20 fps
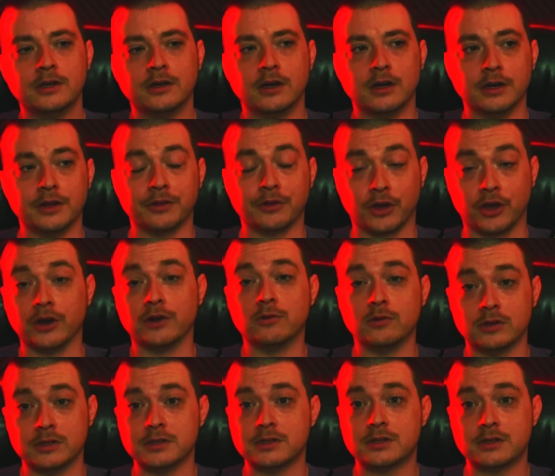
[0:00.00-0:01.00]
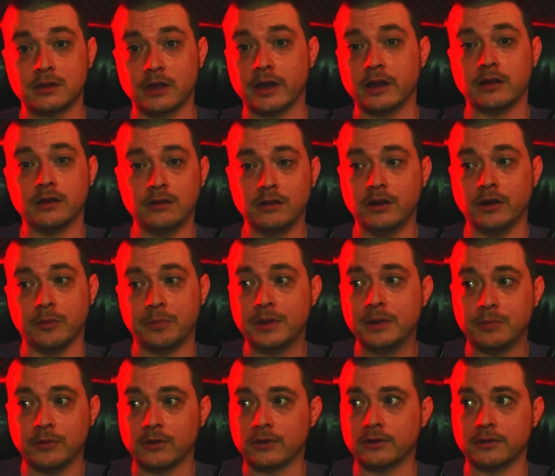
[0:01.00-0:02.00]
the good ones that
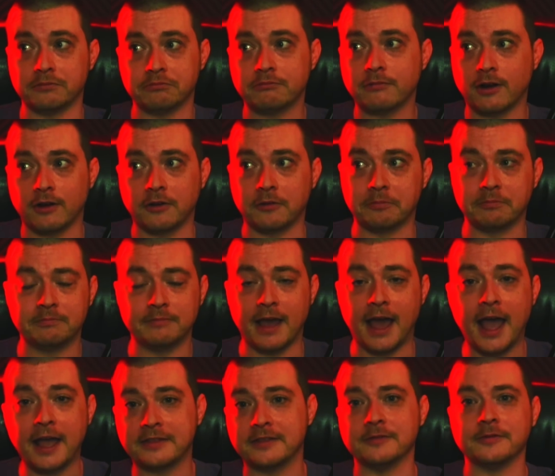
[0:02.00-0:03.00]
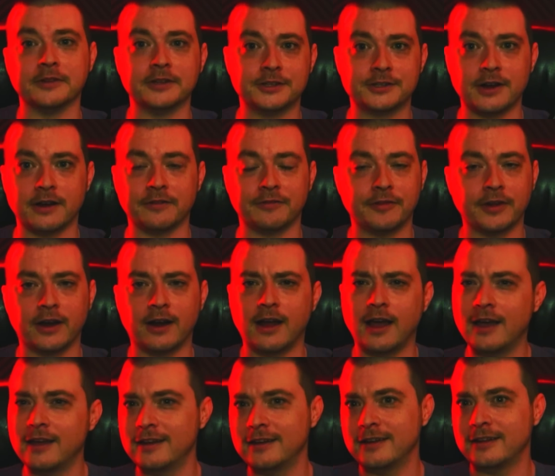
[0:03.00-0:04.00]
people are actively trying to figure out,
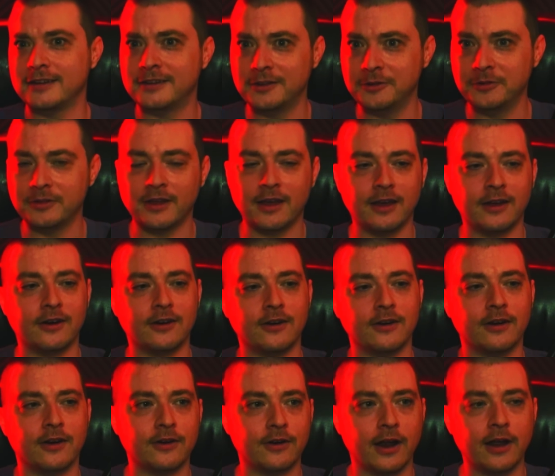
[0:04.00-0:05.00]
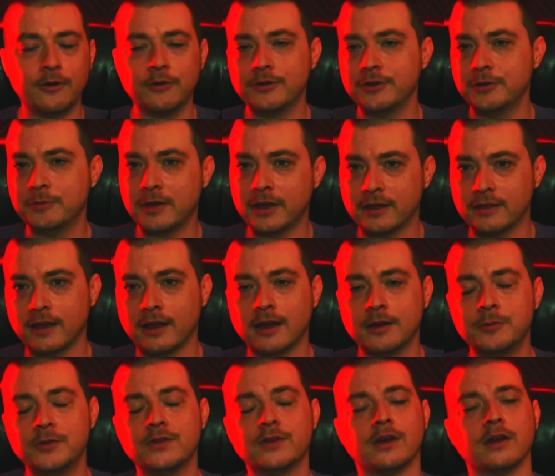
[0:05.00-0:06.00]
how did he do that, or how are you making that kind
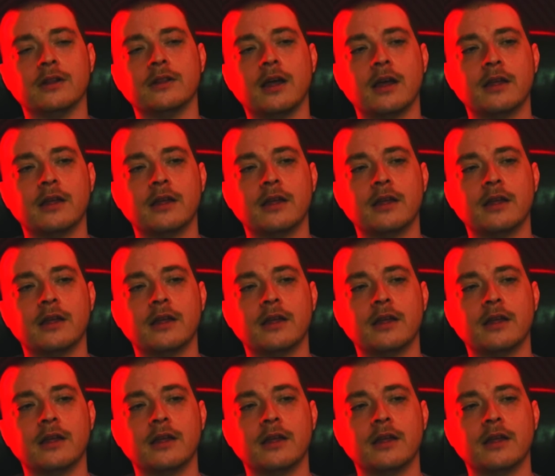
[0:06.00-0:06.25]
of music?